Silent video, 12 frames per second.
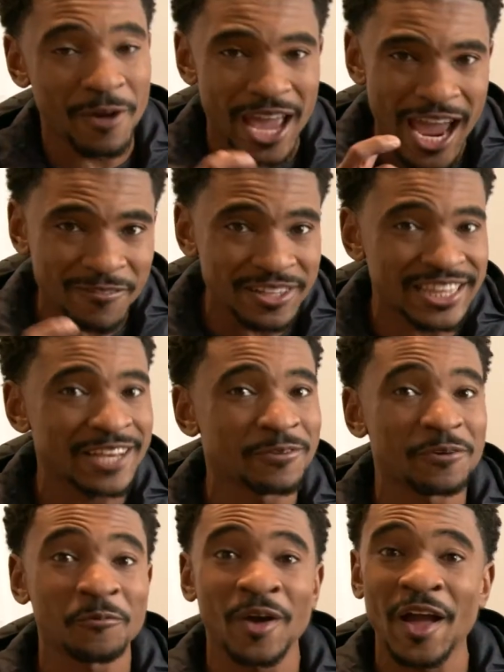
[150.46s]
everything
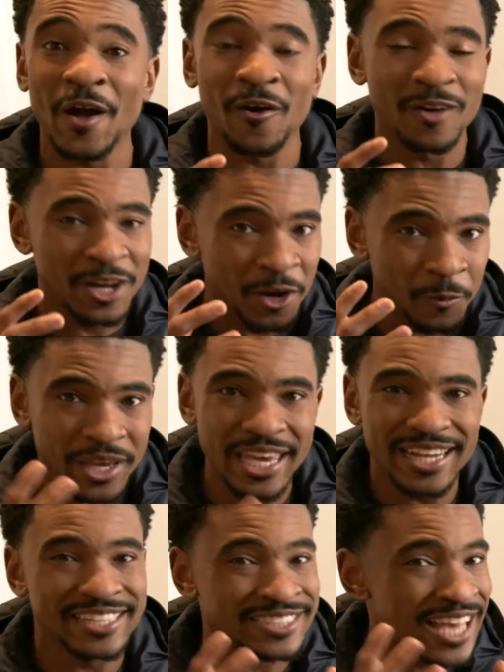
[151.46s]
went well. We
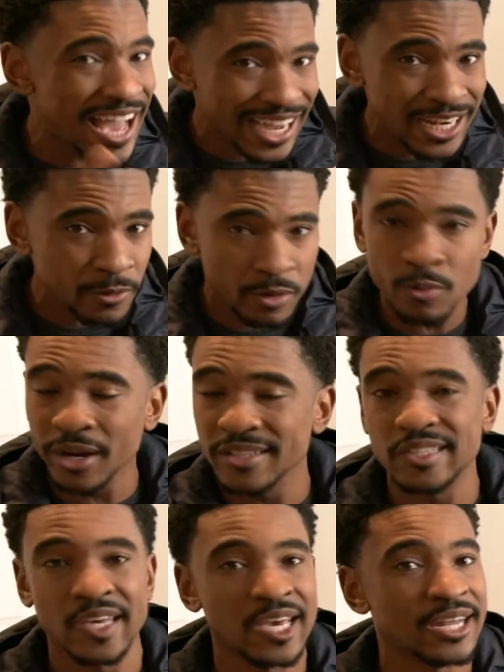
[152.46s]
hit exactly where we wanted
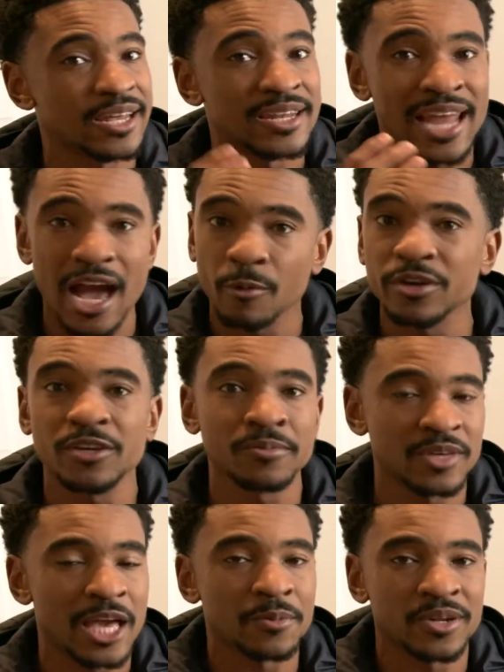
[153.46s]
to hit it. Now we can
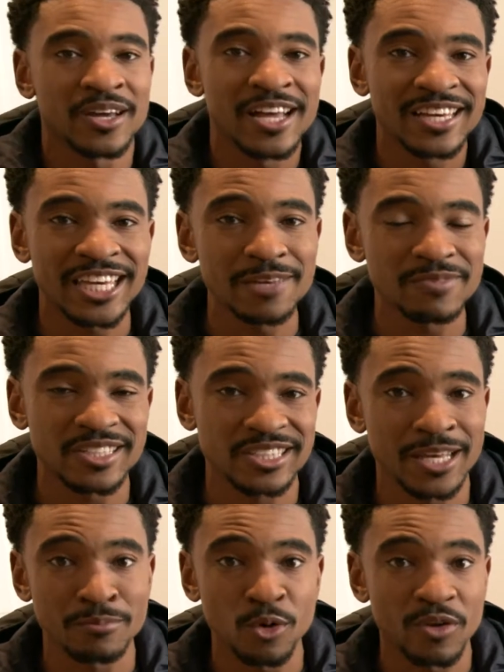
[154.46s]
be able to keep this
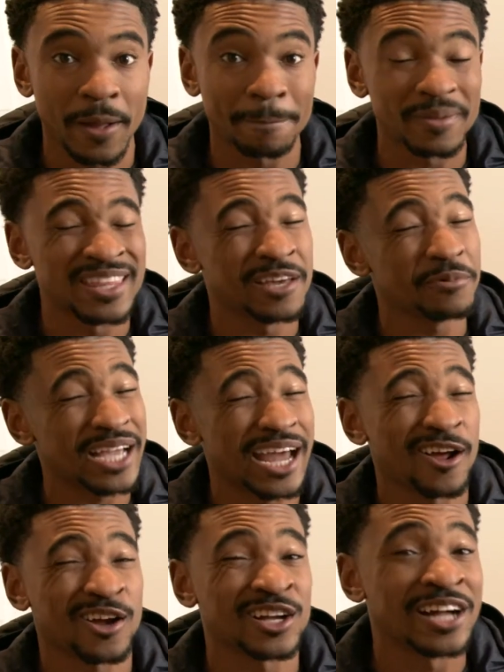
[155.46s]
thing moving. And then we got
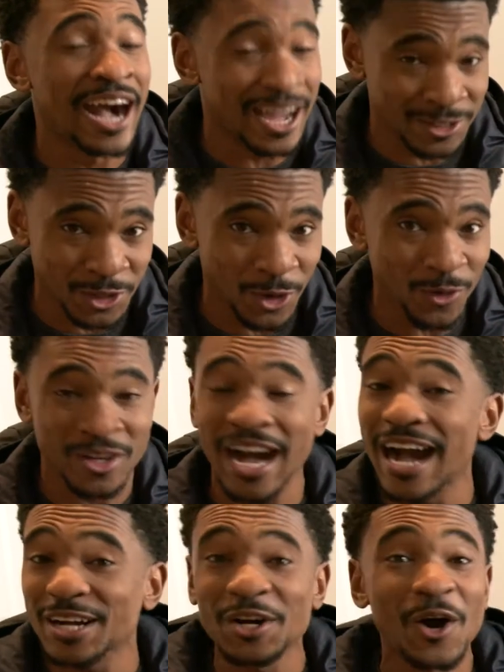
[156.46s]
our God goal.
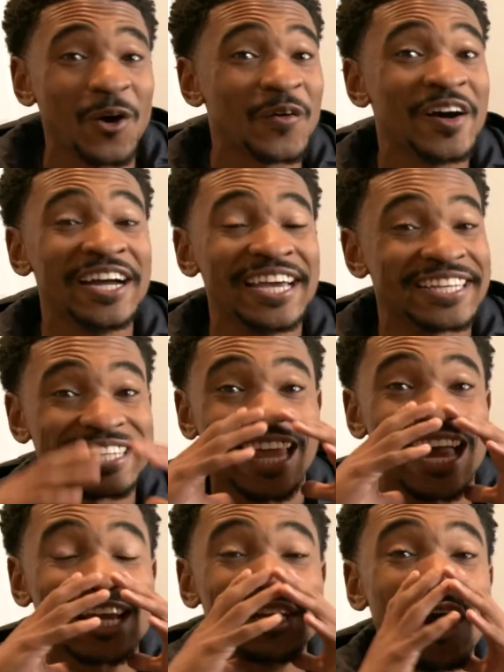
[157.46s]
God goal is
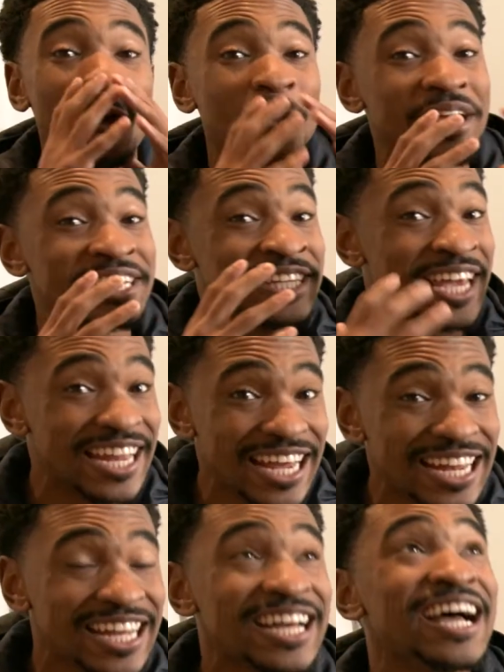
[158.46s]
like, yo, we did it